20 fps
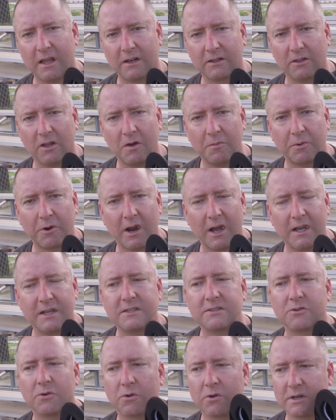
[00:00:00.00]
at a low
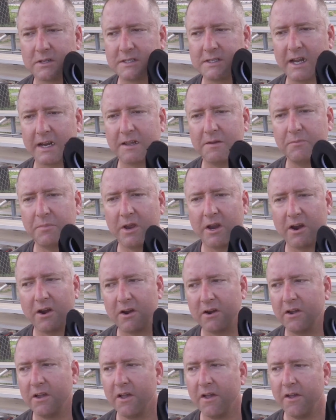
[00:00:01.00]
price, or a second
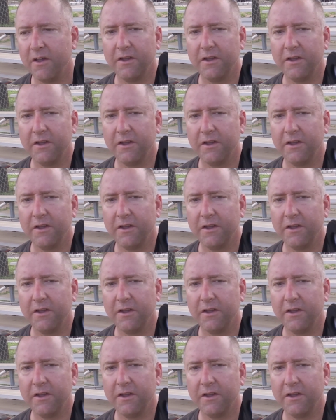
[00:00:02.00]
pair,